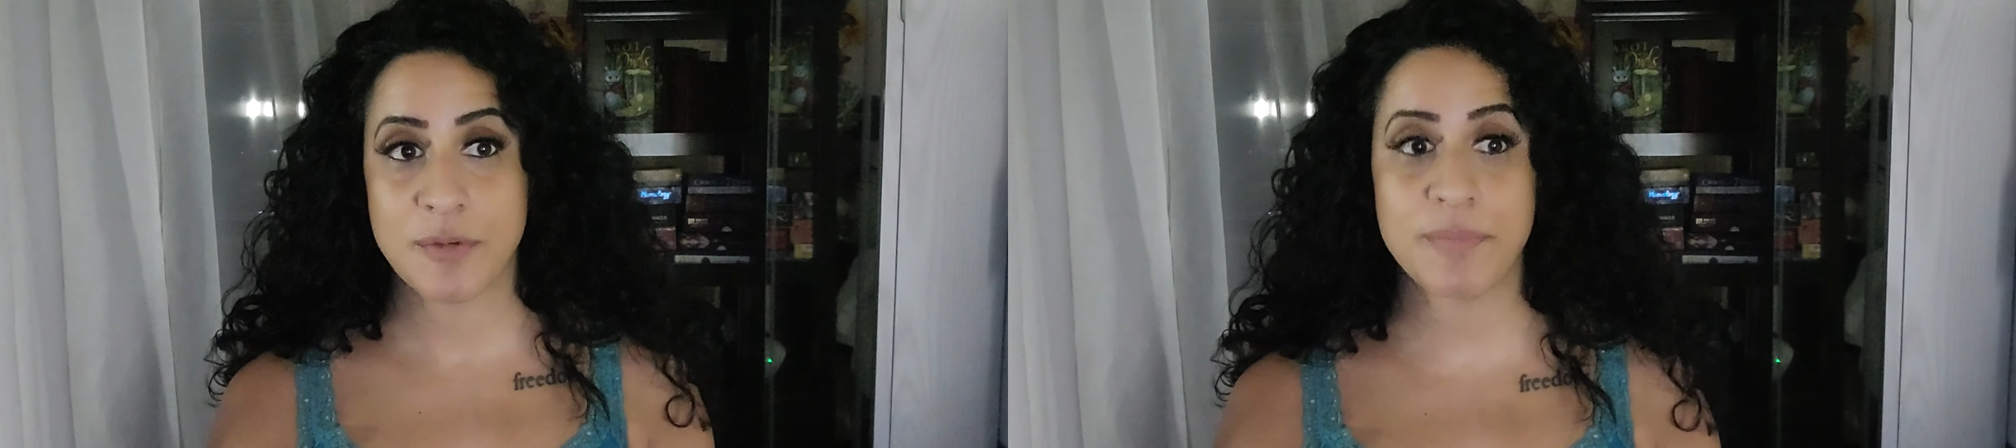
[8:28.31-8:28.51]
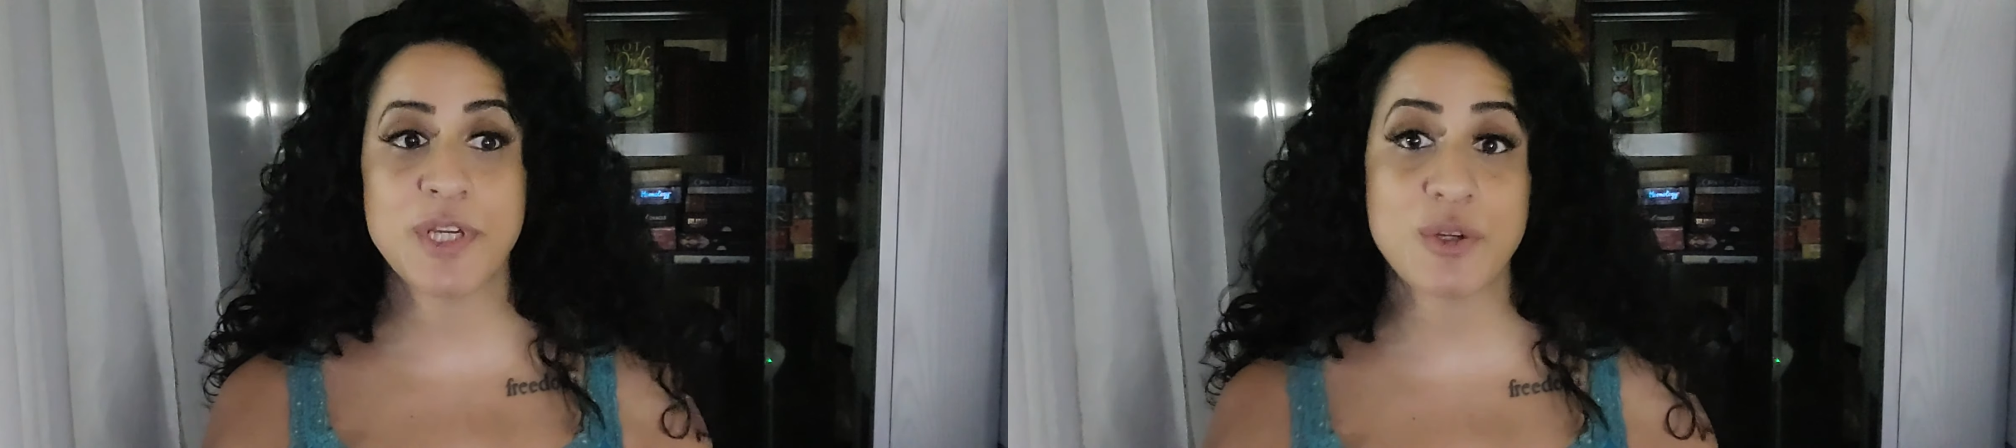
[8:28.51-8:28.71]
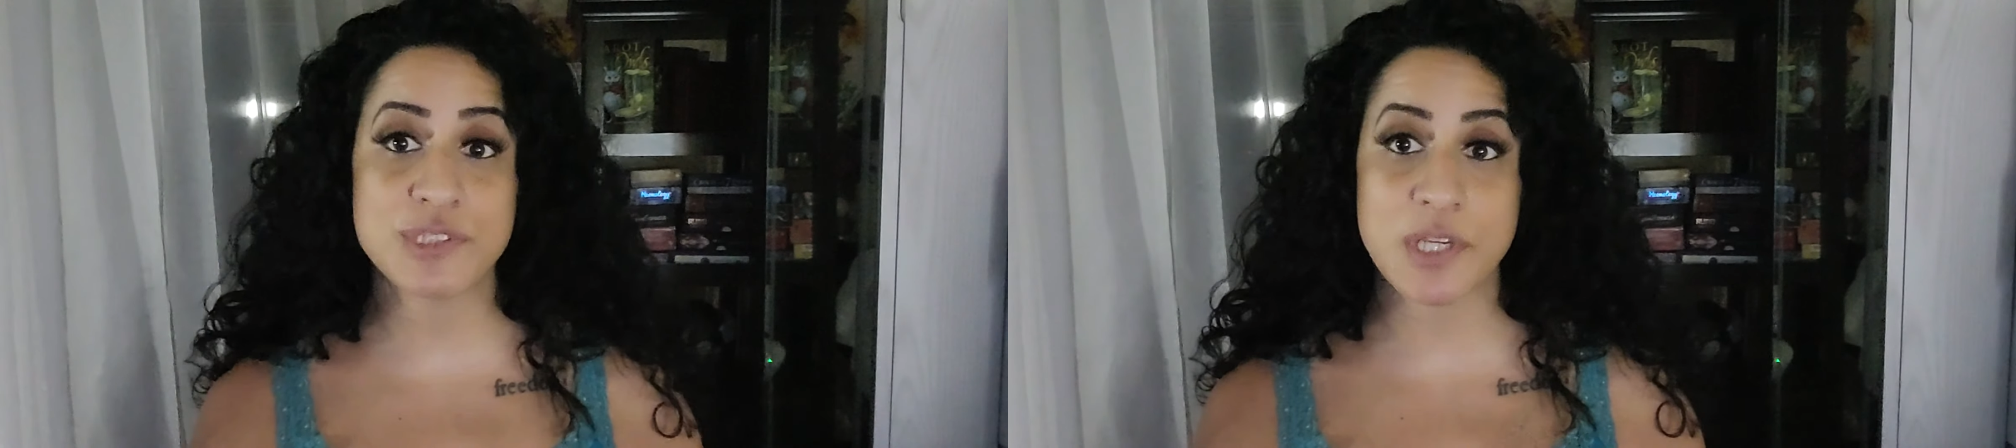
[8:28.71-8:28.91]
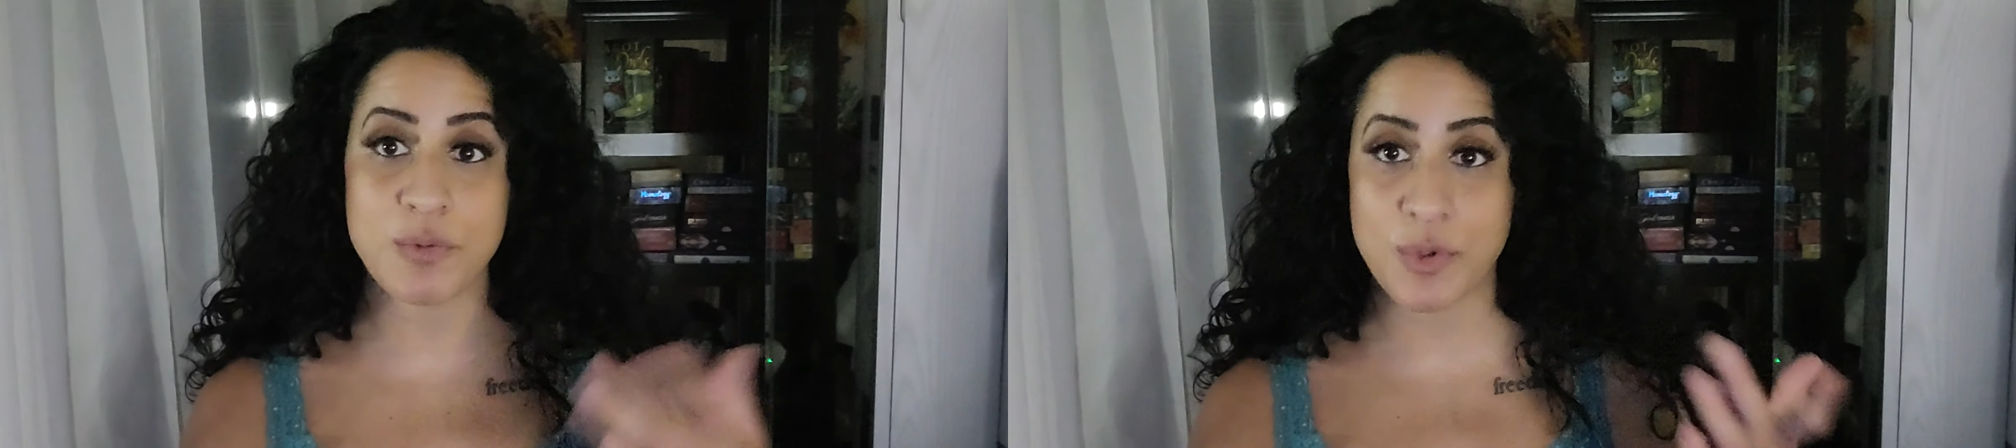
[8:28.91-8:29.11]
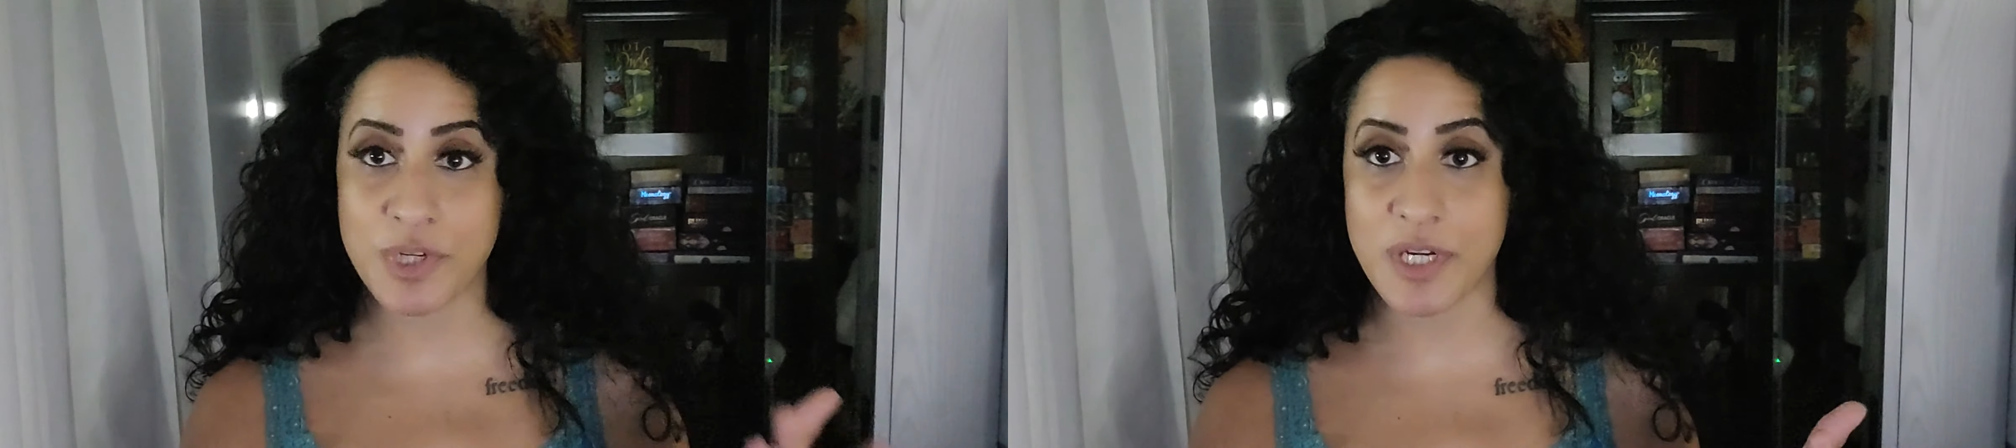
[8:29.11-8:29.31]
because I
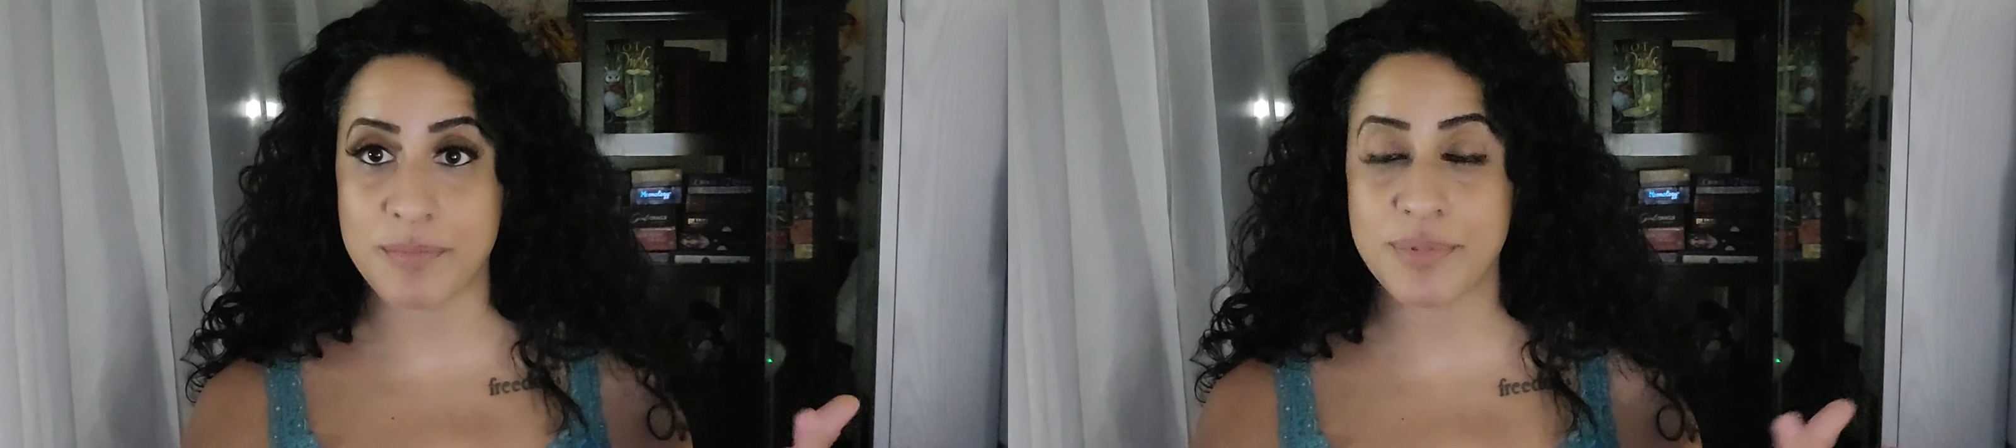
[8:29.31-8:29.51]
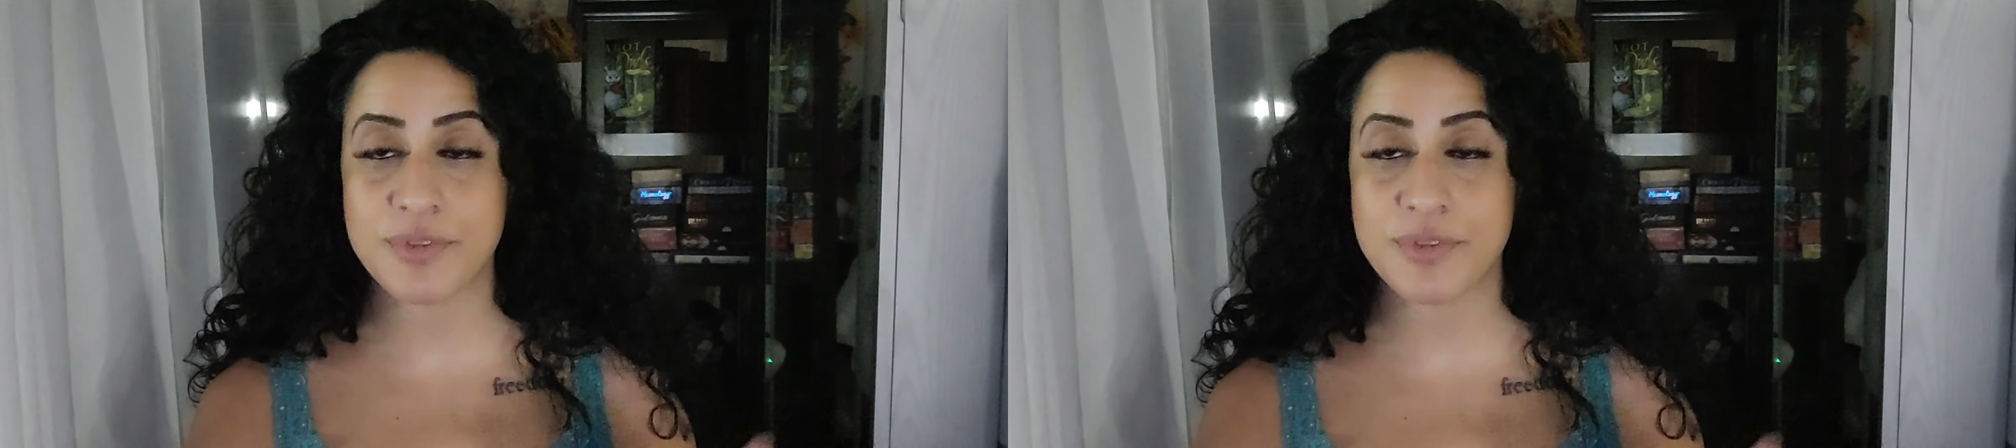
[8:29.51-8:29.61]
woke up